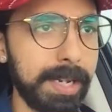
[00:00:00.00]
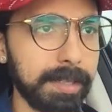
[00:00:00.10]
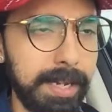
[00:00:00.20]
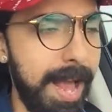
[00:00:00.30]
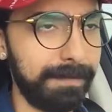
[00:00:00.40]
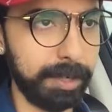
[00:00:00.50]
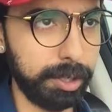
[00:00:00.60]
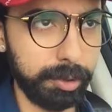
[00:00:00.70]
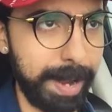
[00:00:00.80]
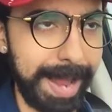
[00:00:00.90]
doesn't have to
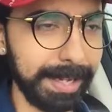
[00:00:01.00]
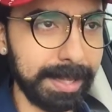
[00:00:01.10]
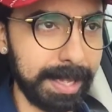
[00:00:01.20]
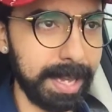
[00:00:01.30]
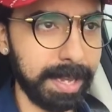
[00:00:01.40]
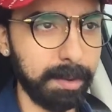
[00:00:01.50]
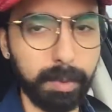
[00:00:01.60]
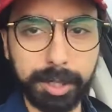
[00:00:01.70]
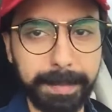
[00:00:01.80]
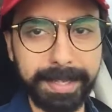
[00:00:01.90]
do anything,
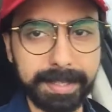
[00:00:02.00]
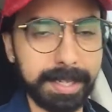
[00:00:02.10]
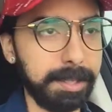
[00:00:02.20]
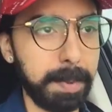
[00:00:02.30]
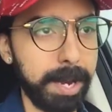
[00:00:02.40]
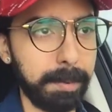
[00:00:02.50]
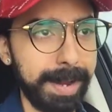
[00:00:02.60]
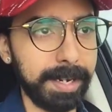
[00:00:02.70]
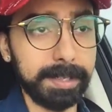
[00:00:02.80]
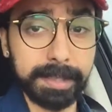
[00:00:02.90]
which means that Spider
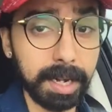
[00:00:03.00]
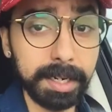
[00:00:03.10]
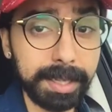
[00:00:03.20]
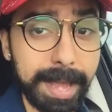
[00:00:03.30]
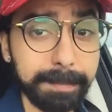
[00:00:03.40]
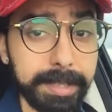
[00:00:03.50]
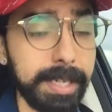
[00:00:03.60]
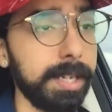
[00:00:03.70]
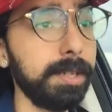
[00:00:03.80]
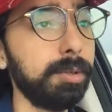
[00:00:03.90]
Man is done in the
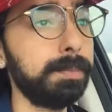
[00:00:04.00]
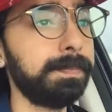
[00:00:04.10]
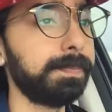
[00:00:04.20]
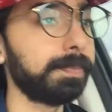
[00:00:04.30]
MCU.